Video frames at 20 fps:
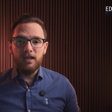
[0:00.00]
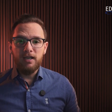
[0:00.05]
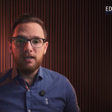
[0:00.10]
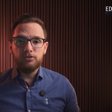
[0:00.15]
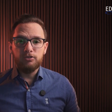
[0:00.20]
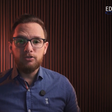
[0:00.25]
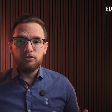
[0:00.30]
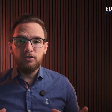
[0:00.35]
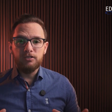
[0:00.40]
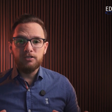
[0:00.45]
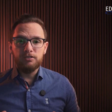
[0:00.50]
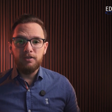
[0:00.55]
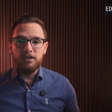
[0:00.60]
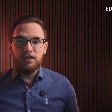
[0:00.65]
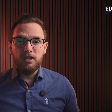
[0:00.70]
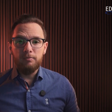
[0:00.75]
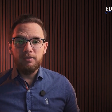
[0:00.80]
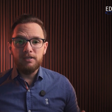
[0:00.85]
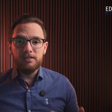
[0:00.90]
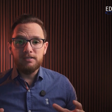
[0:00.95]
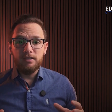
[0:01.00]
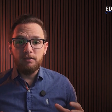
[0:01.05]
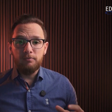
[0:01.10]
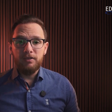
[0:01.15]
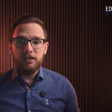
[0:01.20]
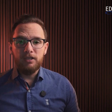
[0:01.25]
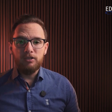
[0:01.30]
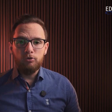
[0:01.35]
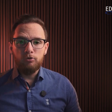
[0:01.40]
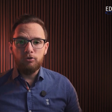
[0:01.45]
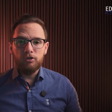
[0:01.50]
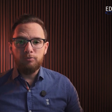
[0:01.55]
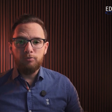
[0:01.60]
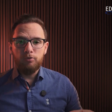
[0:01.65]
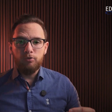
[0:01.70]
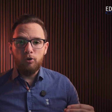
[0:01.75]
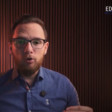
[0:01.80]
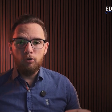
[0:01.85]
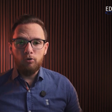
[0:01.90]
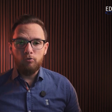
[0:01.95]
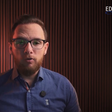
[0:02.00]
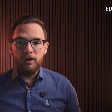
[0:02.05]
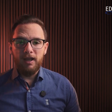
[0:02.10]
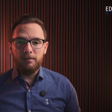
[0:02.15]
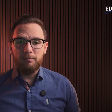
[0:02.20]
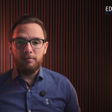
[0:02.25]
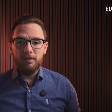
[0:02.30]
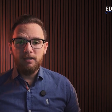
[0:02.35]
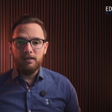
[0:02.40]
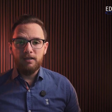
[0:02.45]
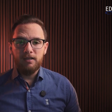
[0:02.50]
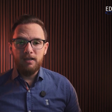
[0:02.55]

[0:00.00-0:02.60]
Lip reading: and starts becoming something you can program,